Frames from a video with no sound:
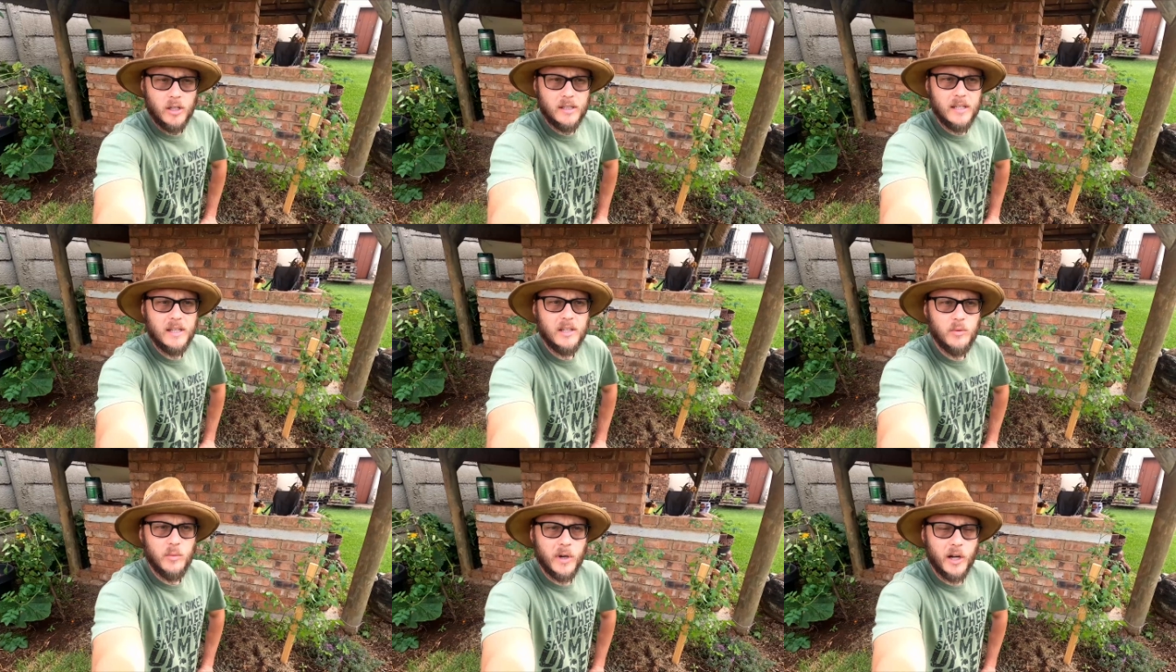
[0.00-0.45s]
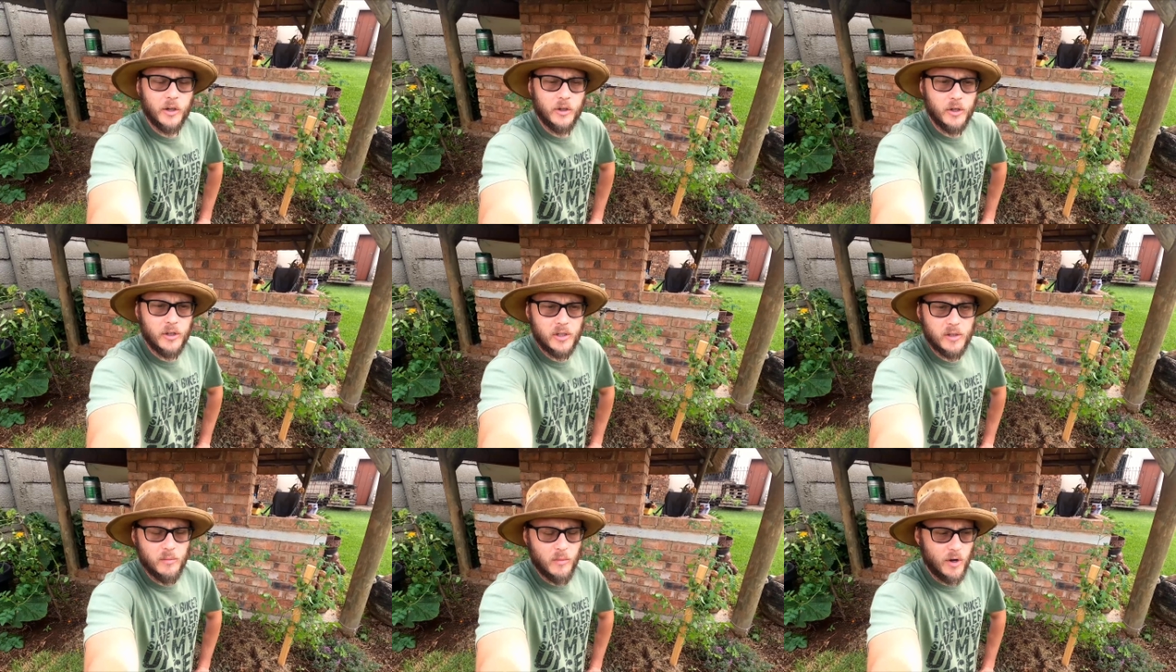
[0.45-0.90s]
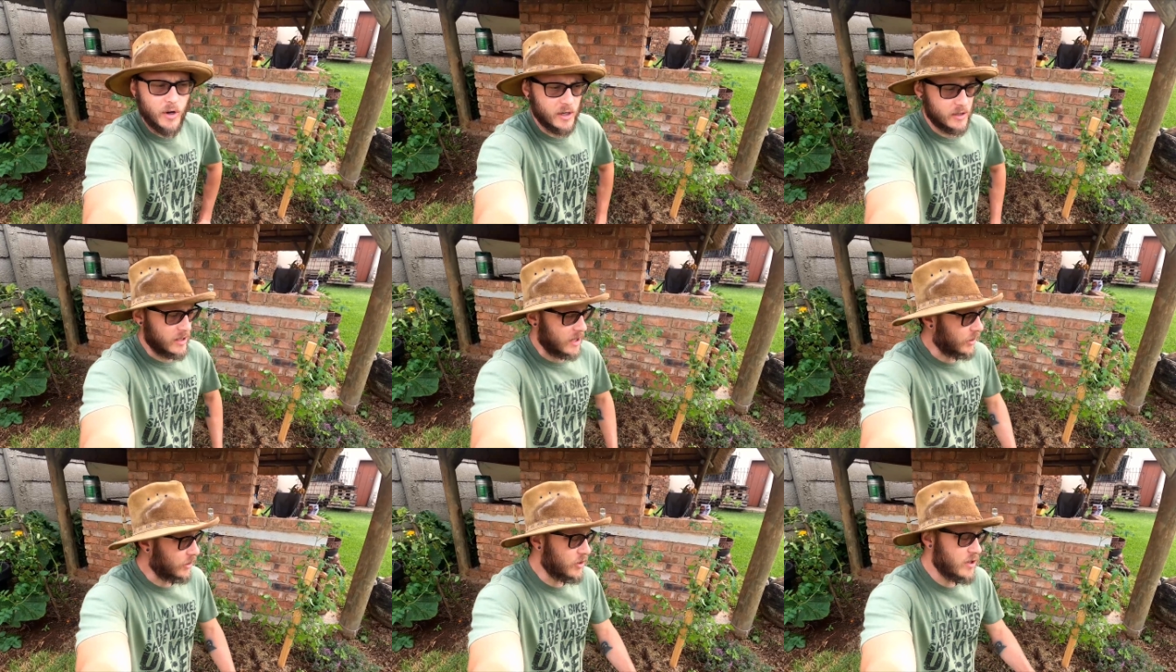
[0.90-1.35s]
last season when I grew
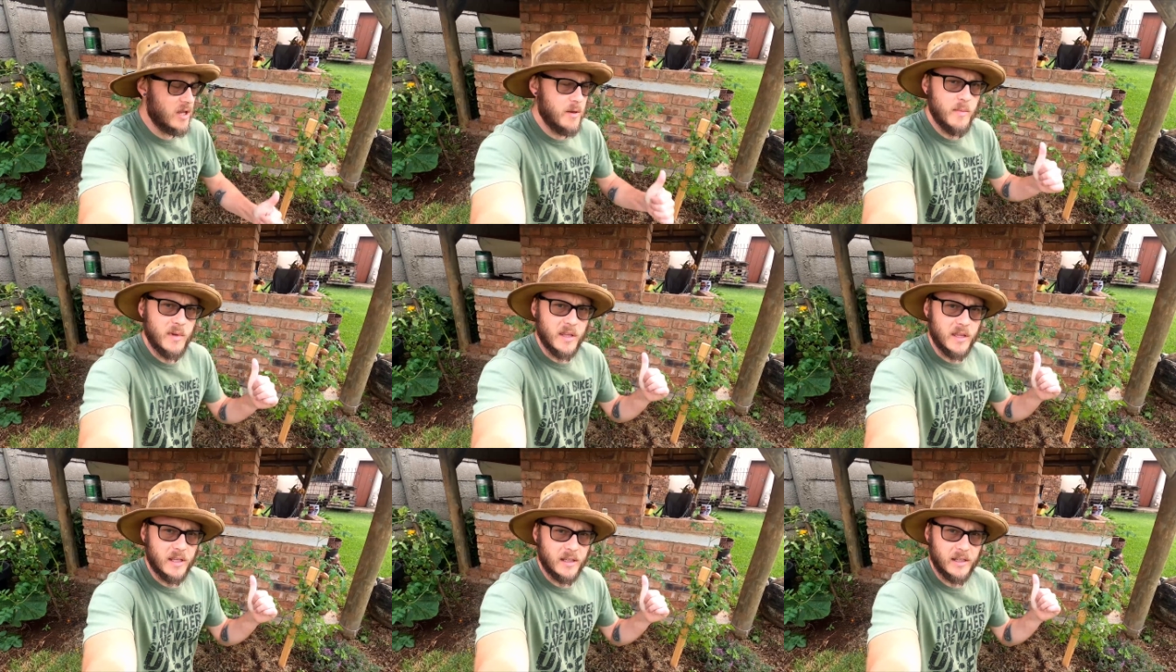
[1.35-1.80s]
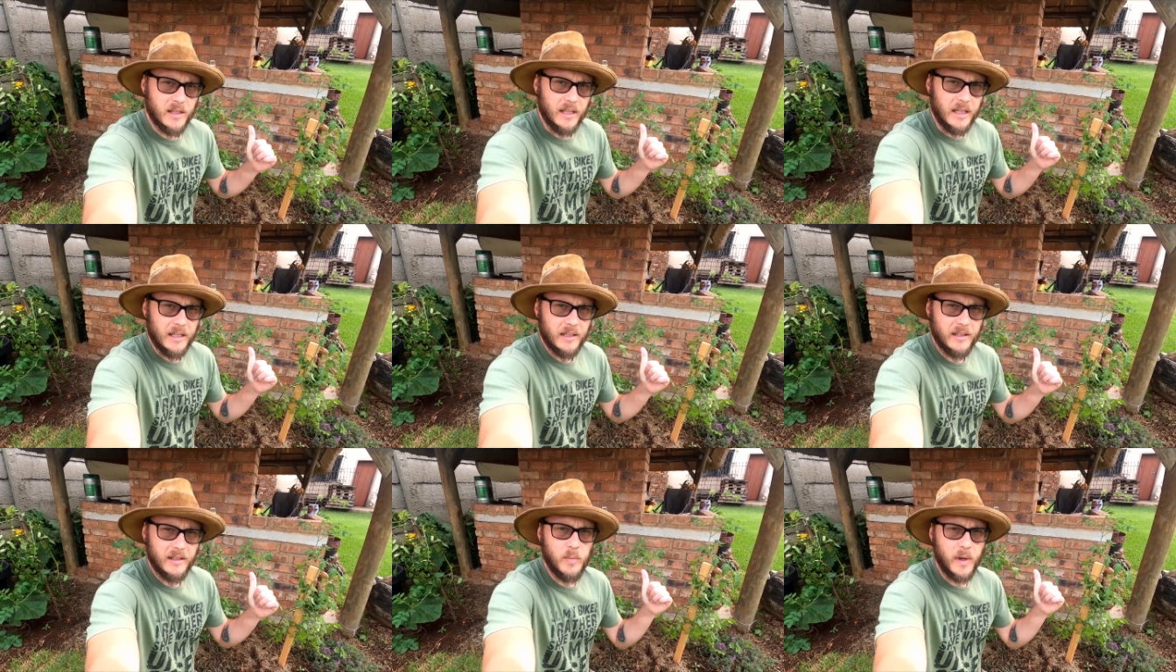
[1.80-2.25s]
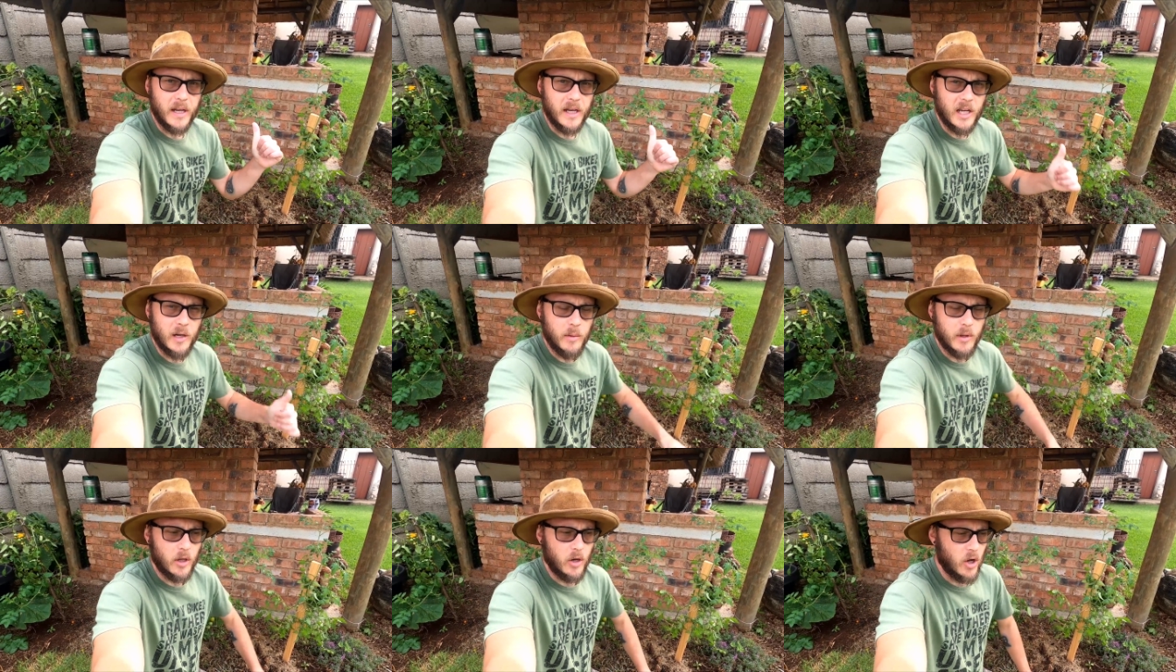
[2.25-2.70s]
tomatoes, I grew them in this
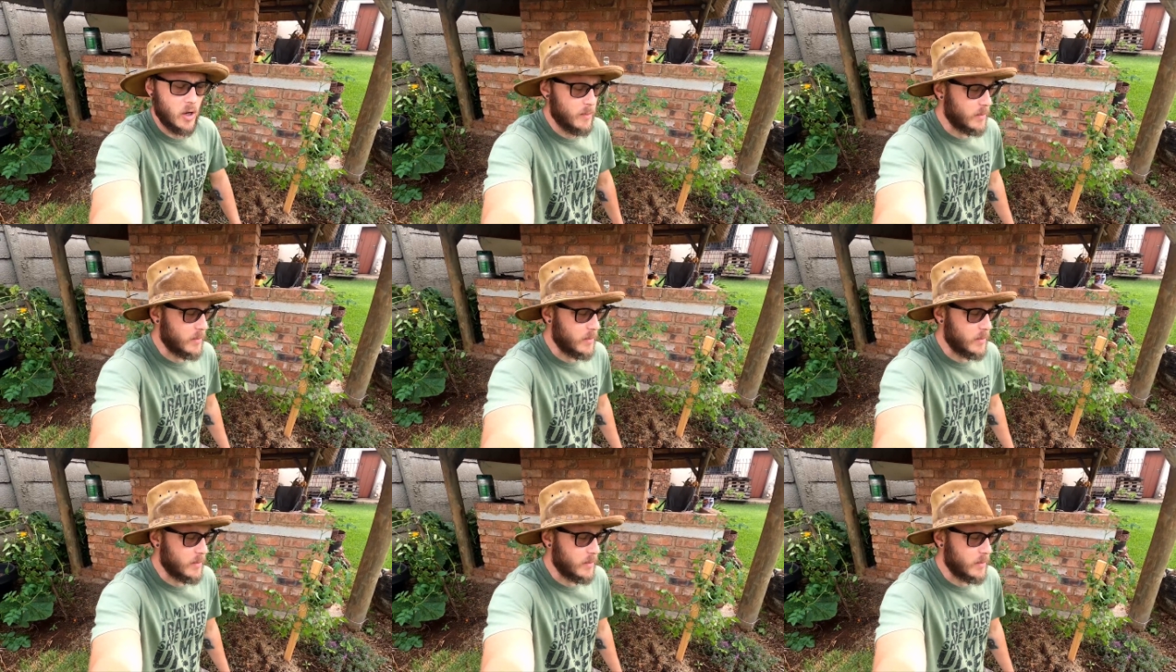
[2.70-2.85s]
bed here with a